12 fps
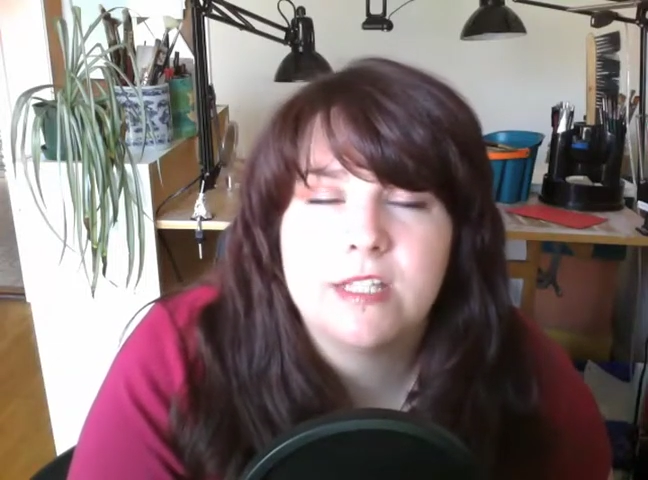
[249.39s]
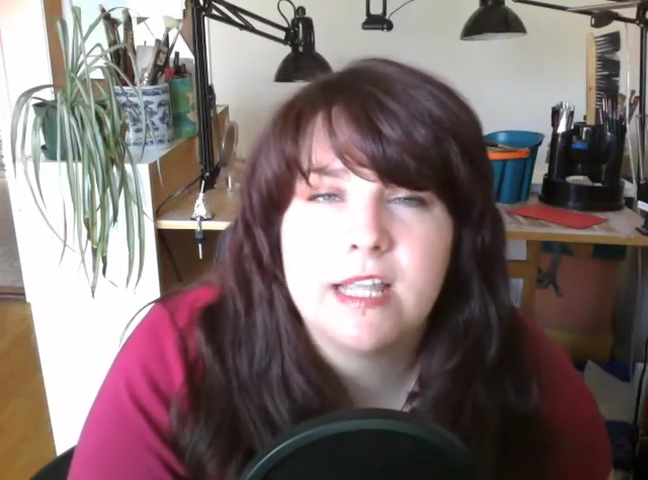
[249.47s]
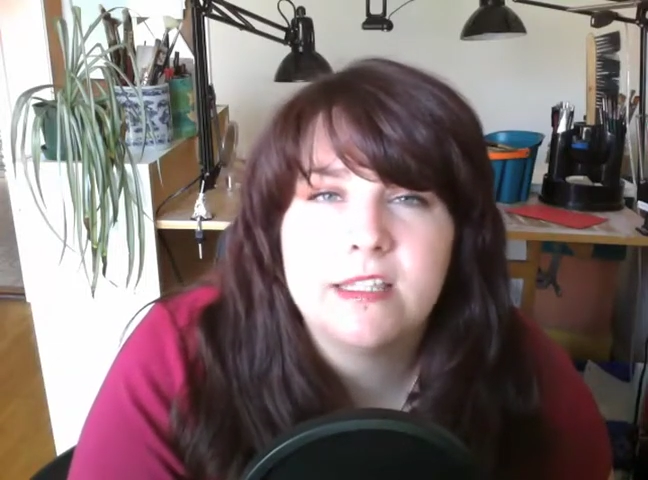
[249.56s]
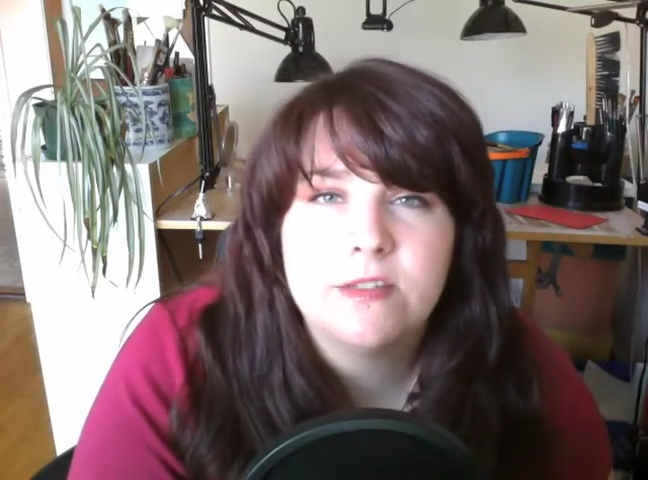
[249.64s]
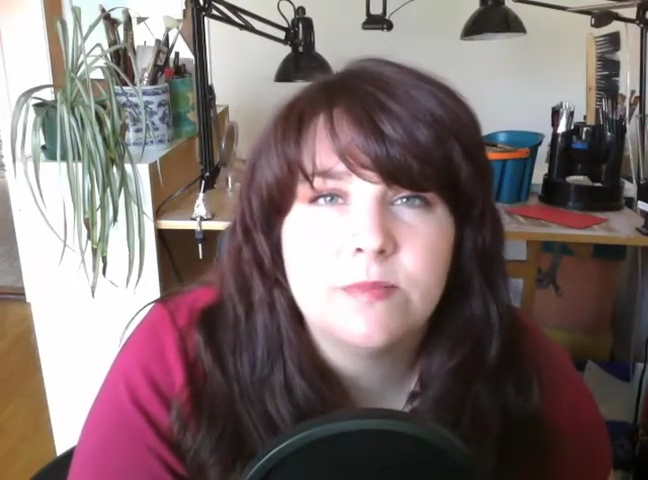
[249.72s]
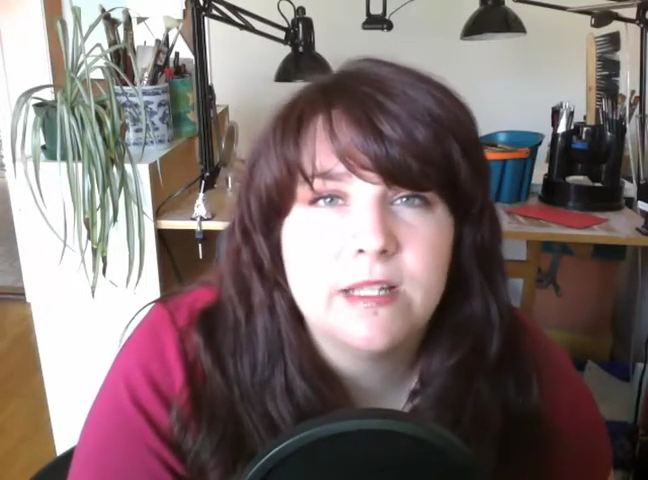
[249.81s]

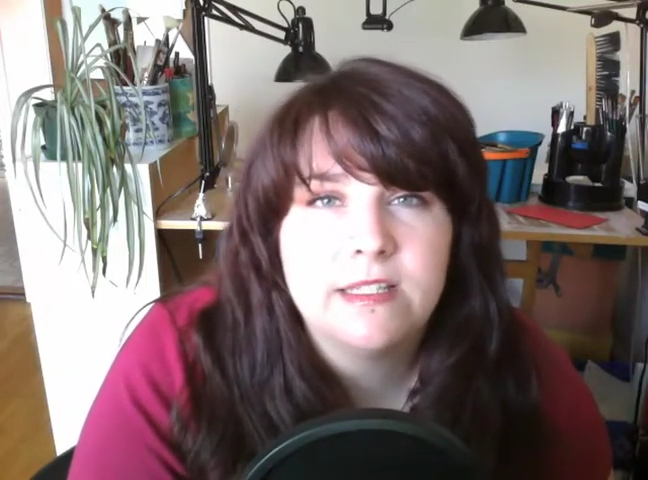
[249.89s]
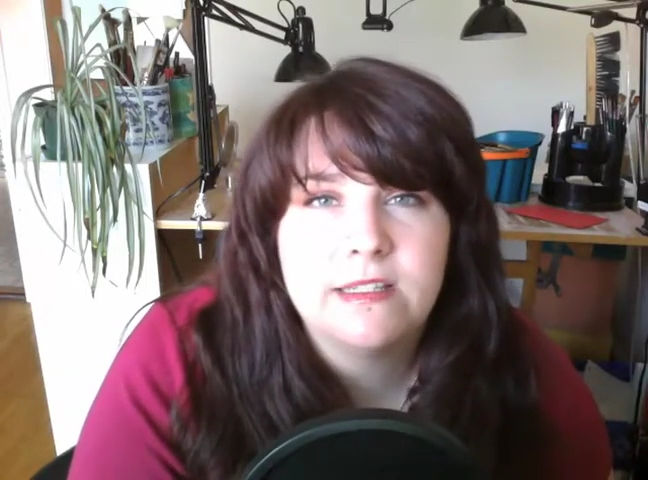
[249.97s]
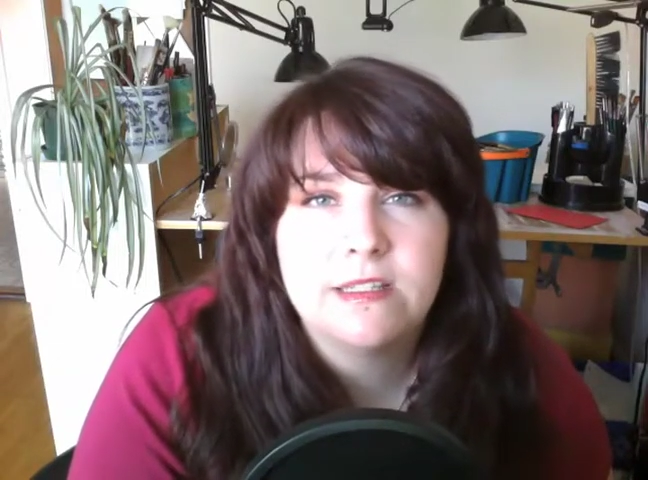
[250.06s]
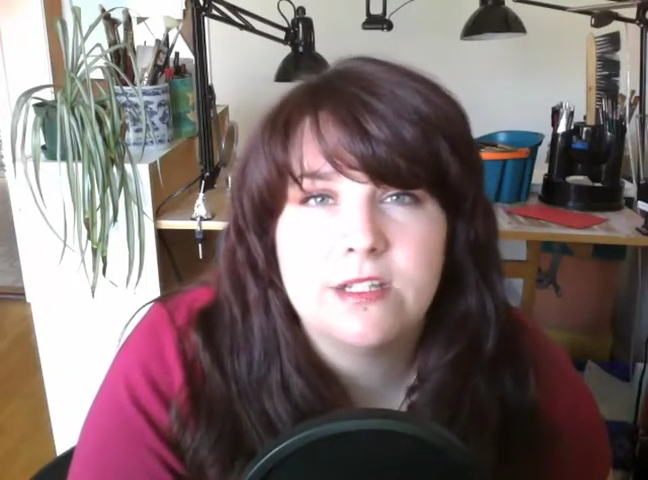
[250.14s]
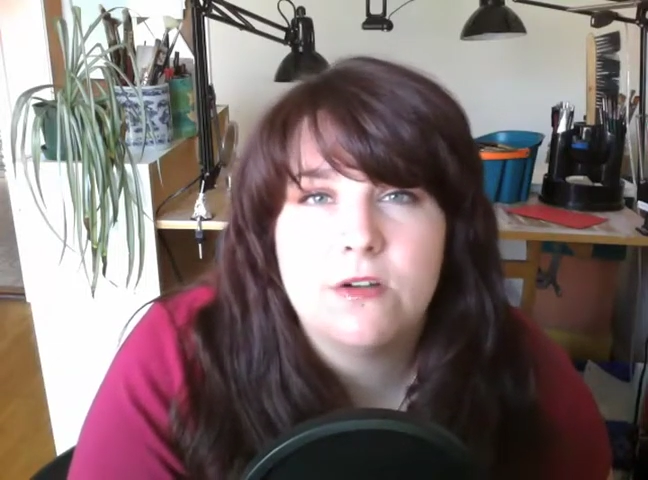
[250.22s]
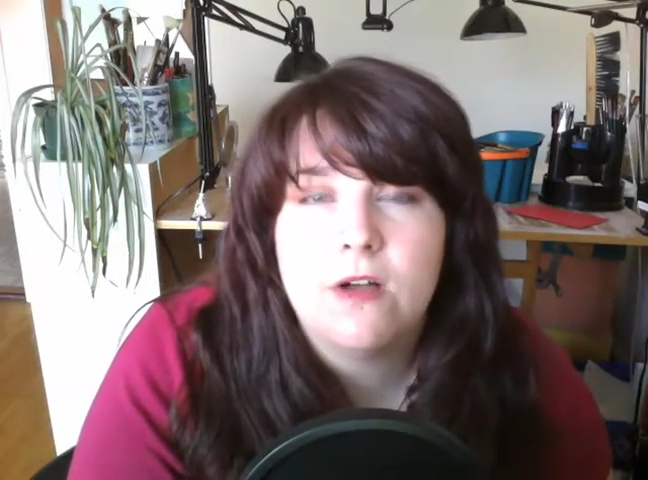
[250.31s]
Tons of
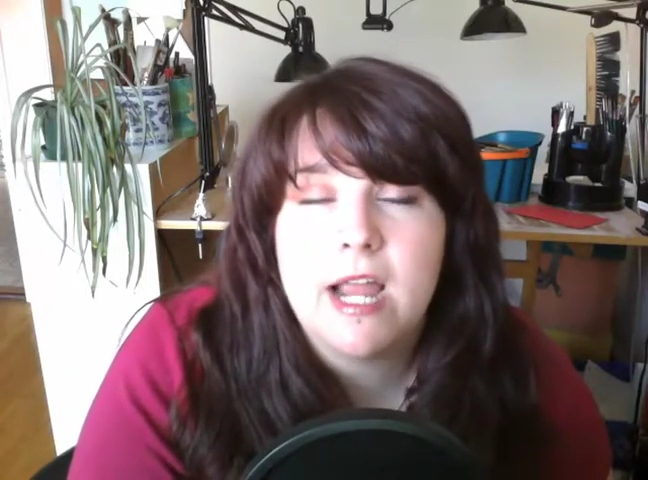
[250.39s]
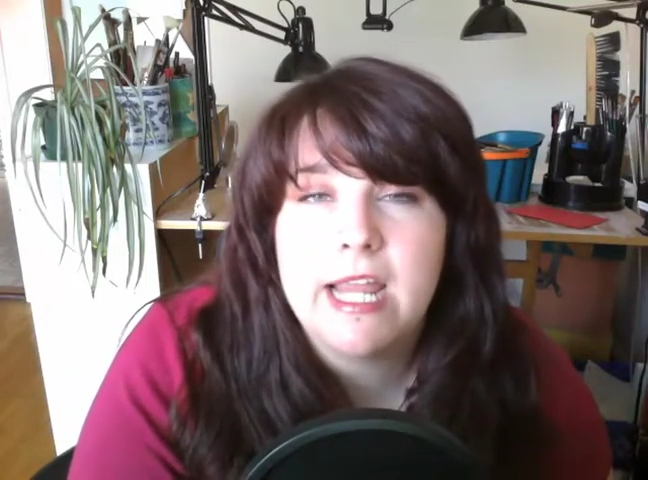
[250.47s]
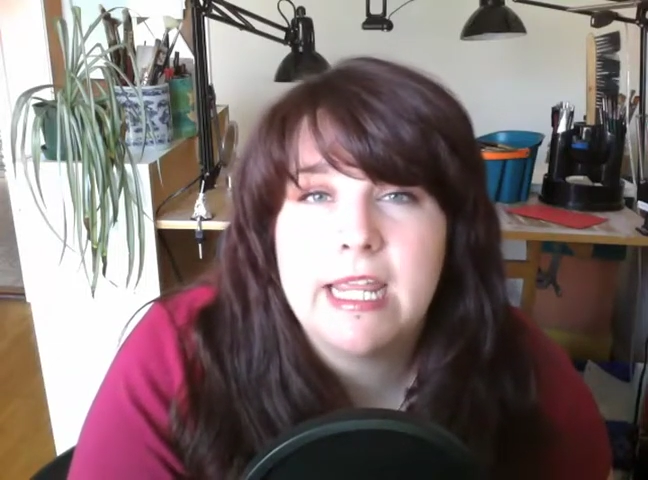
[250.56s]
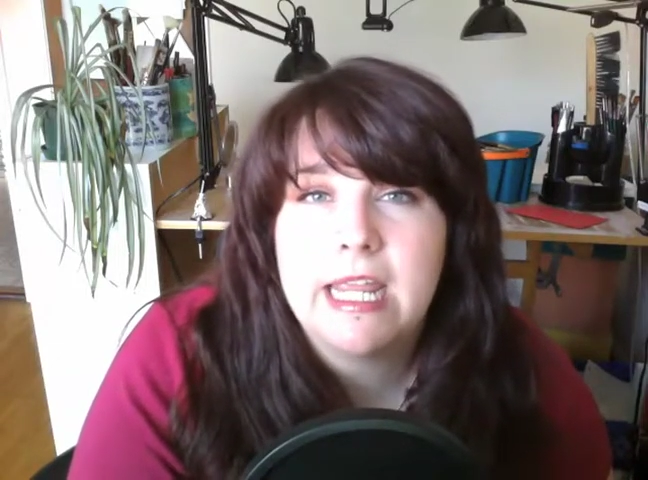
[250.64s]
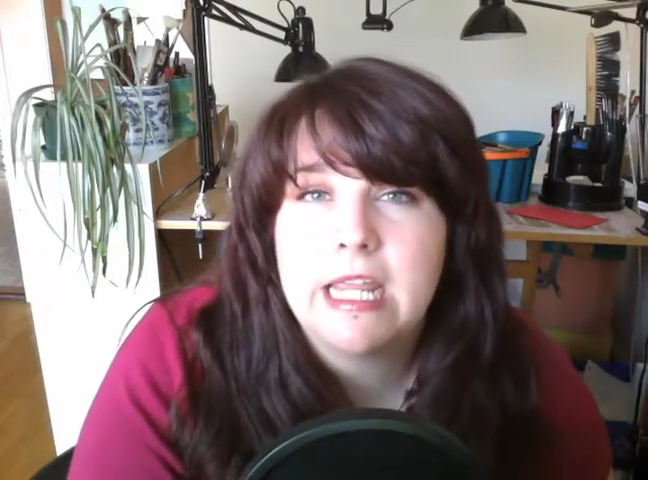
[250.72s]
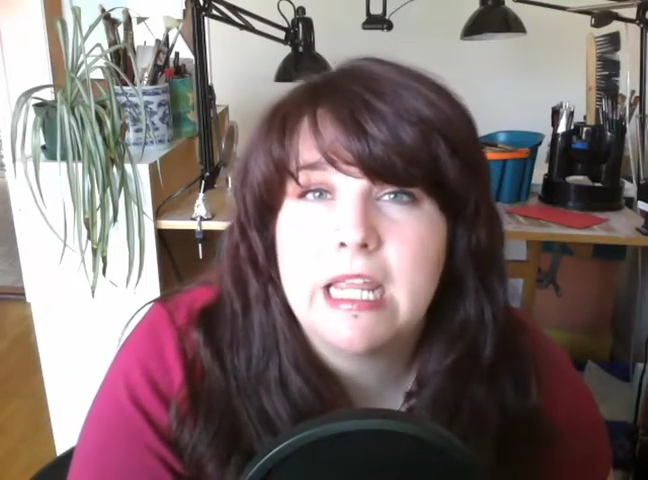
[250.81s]
places to go
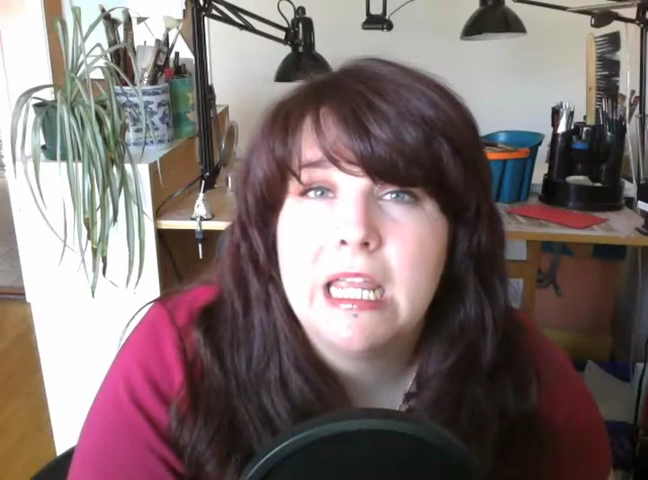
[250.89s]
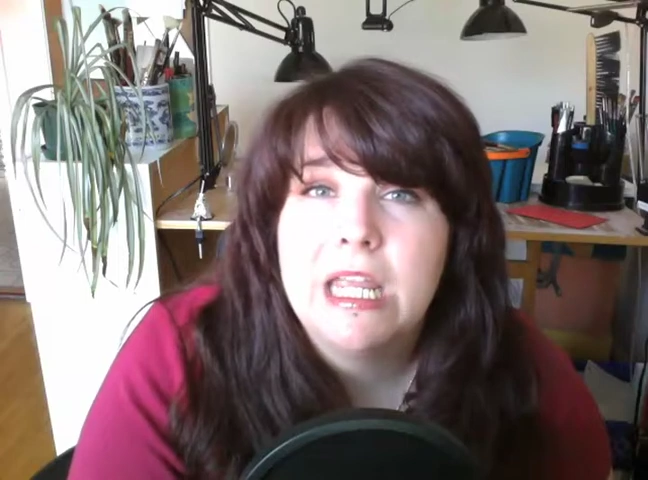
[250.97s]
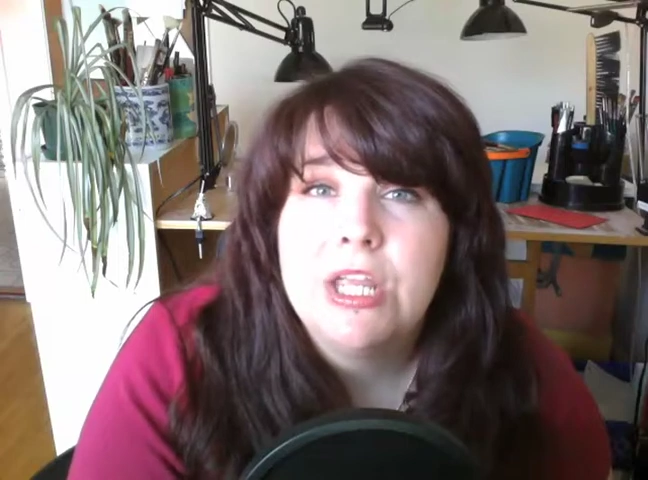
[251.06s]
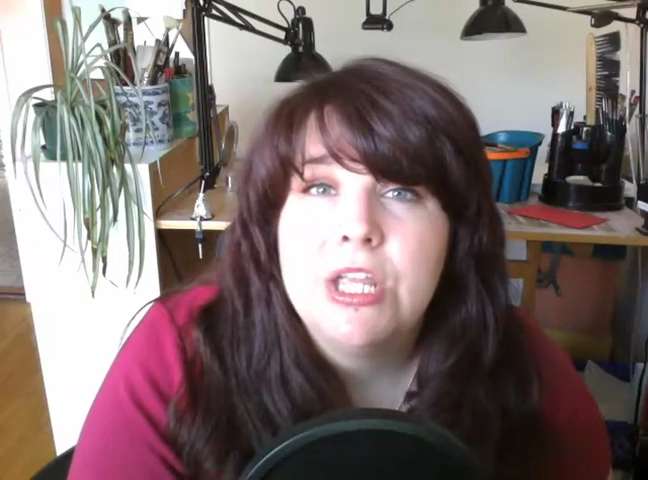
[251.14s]
hiking.